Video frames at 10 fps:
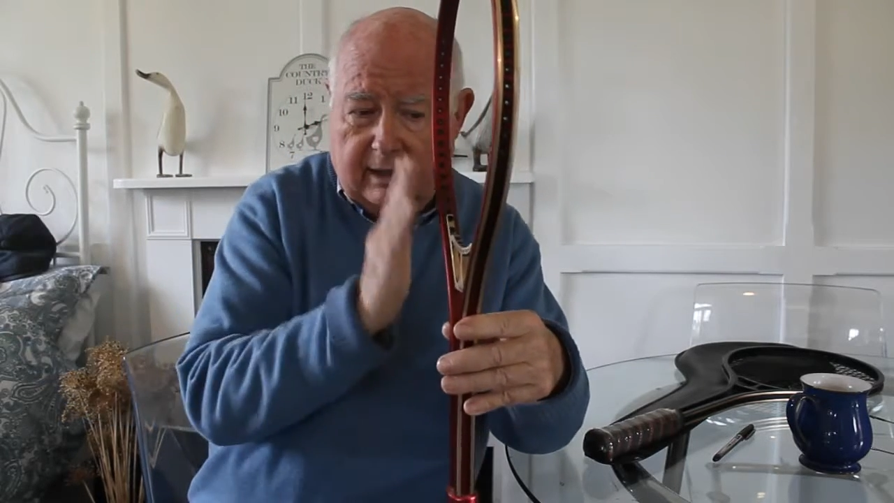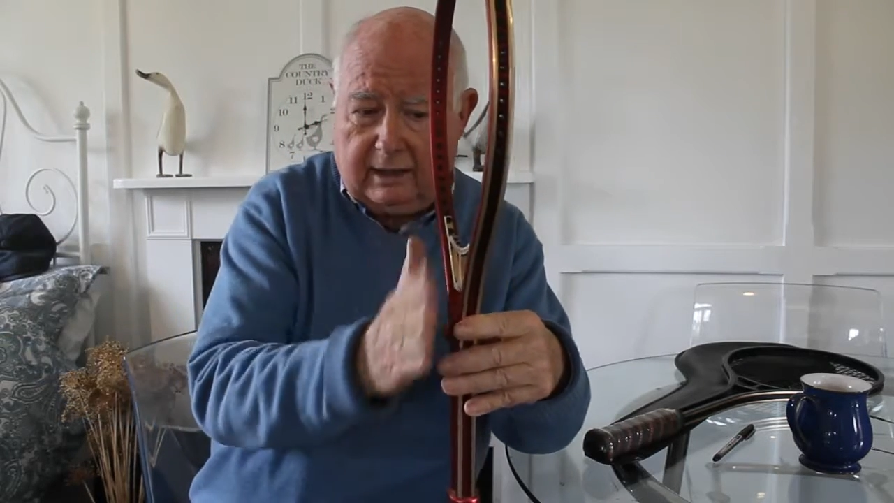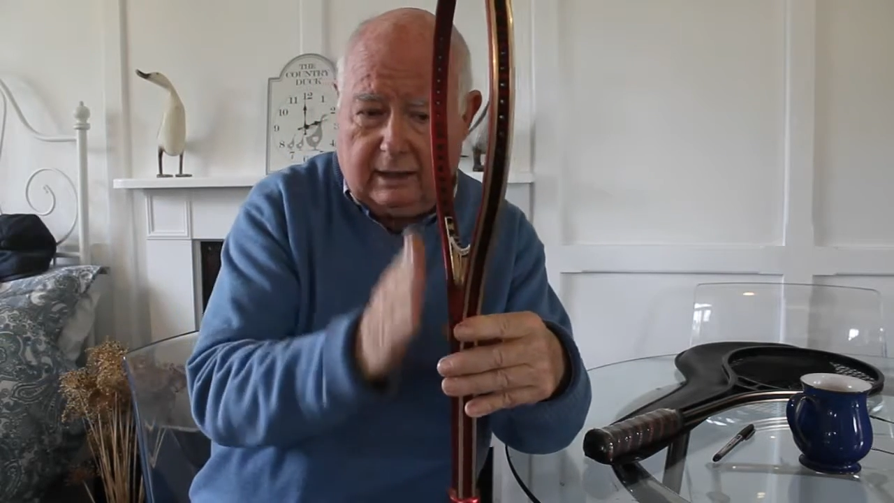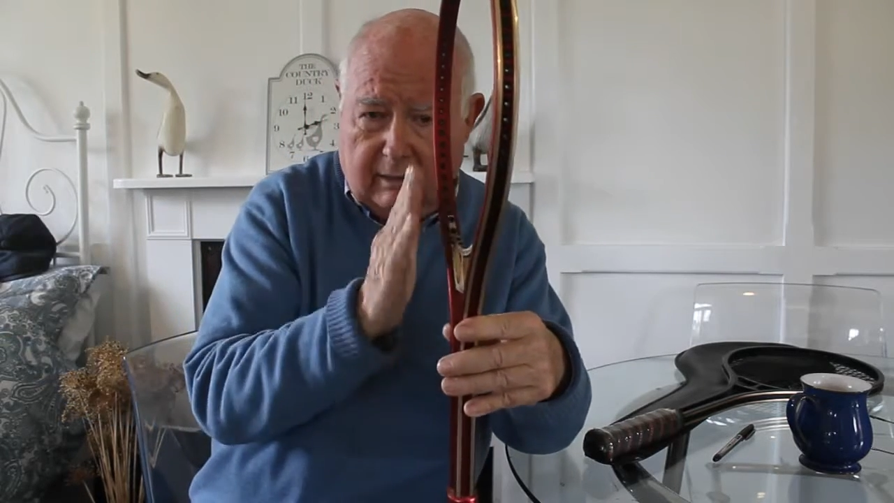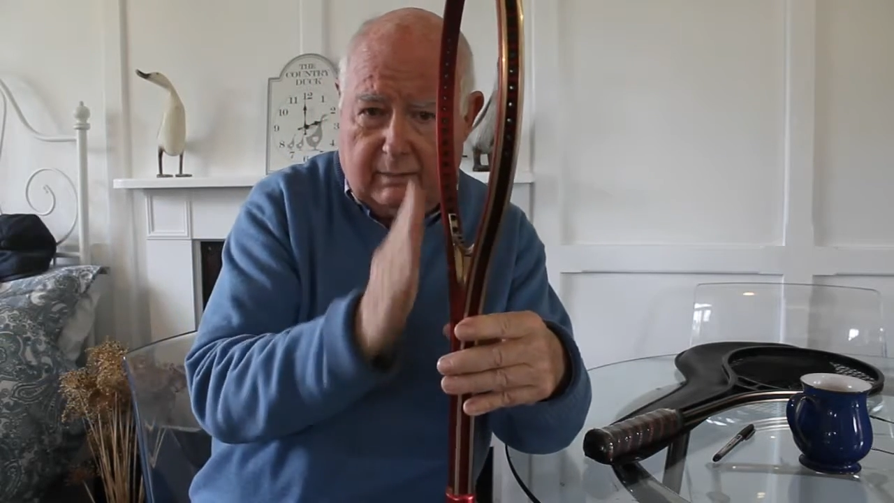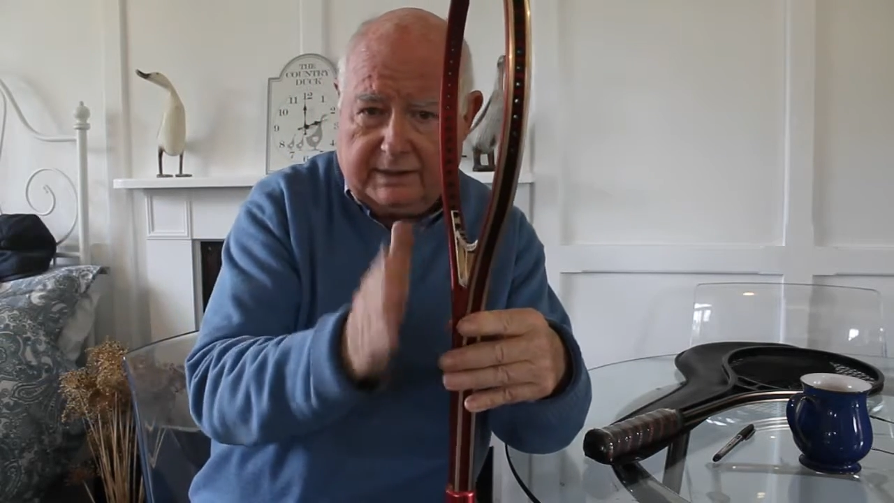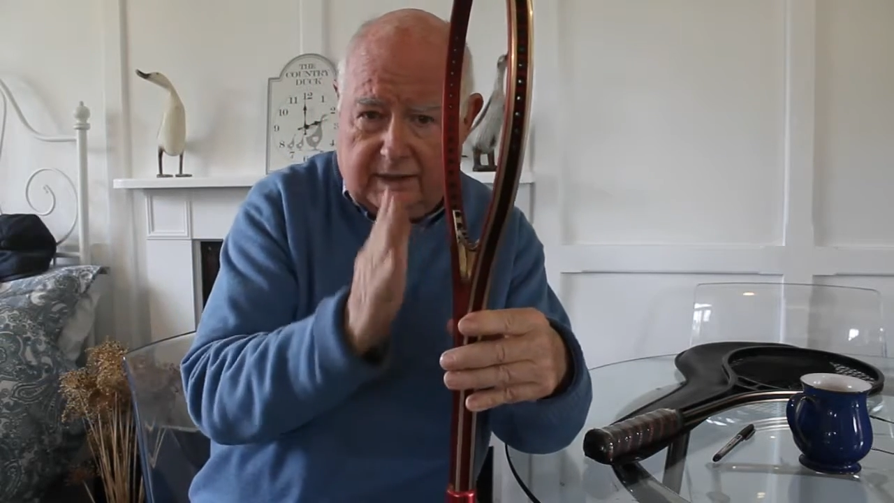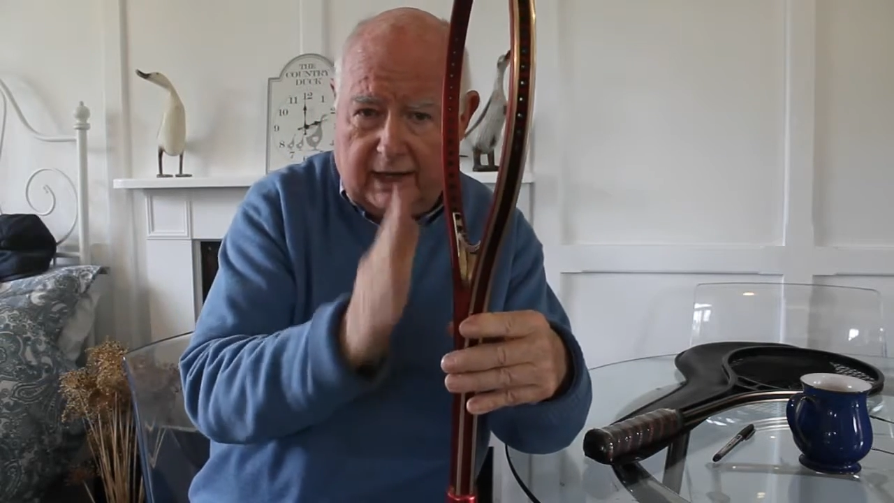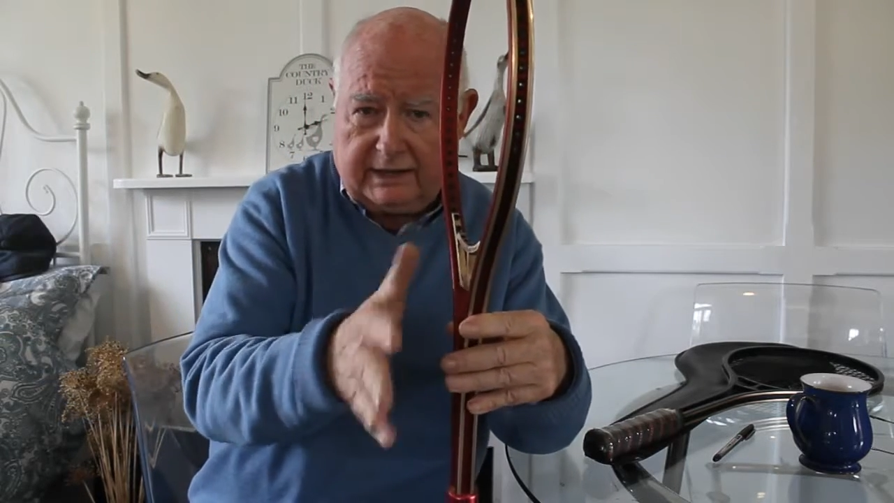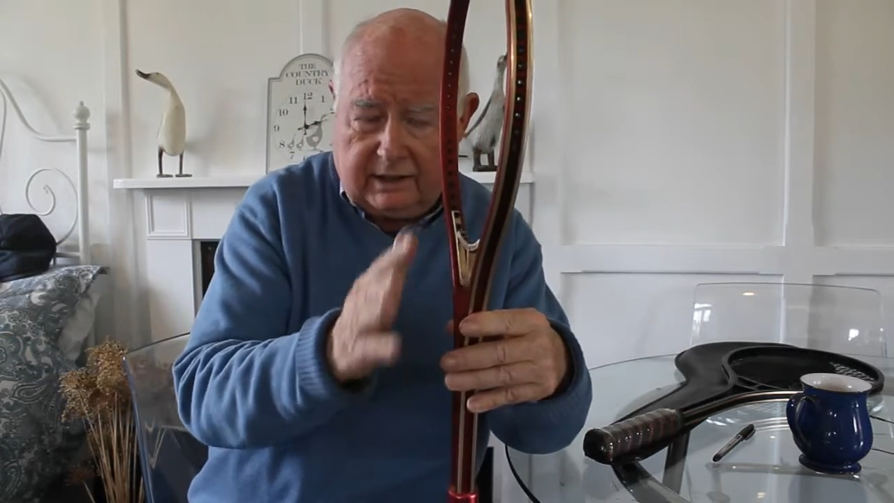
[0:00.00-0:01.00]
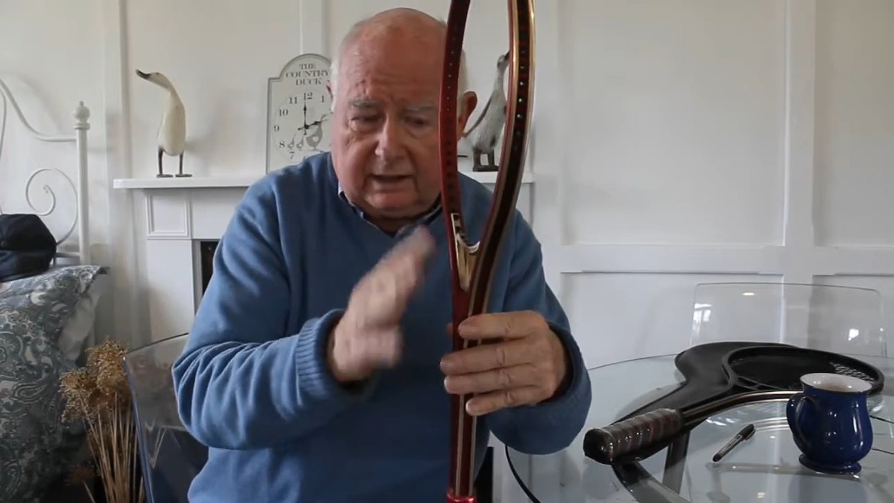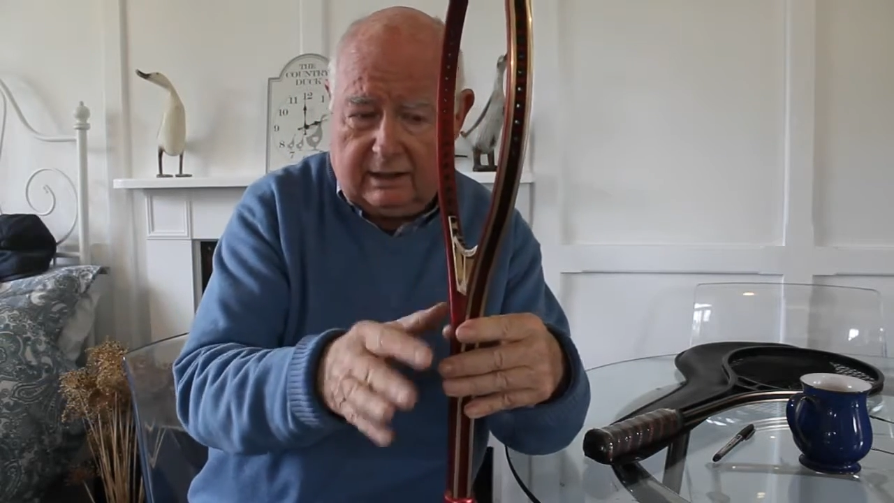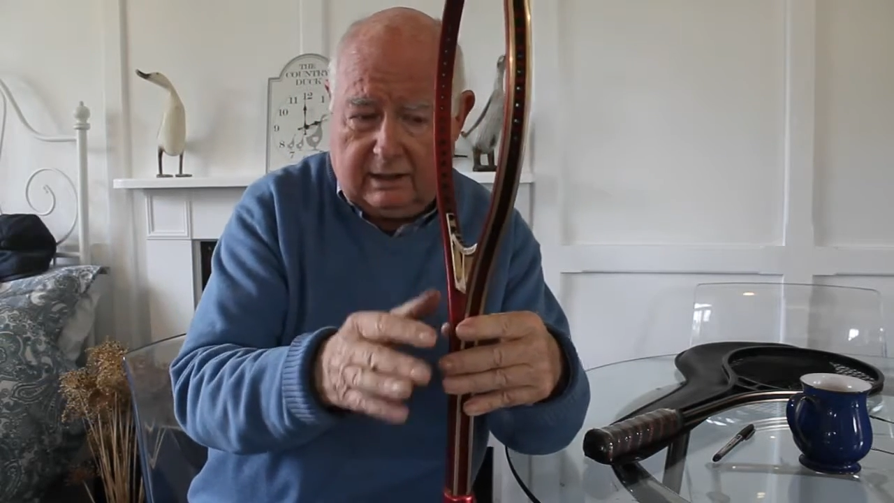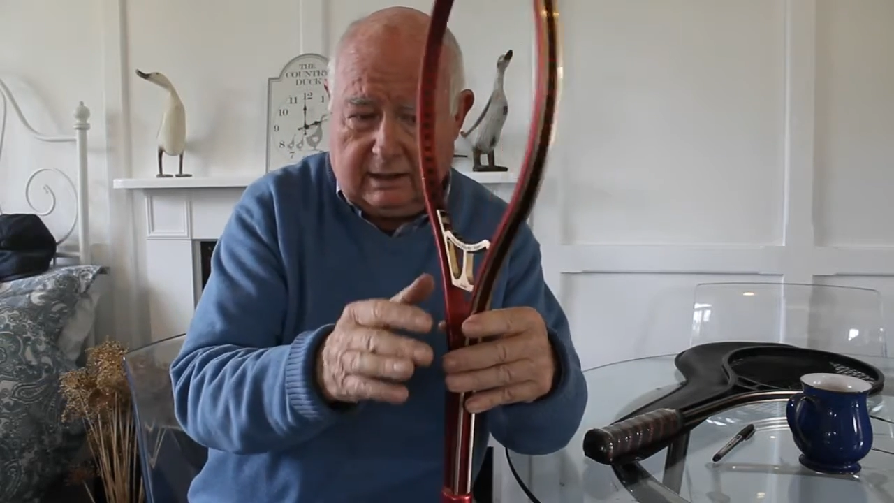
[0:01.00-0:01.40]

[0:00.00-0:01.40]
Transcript: and then we slice it.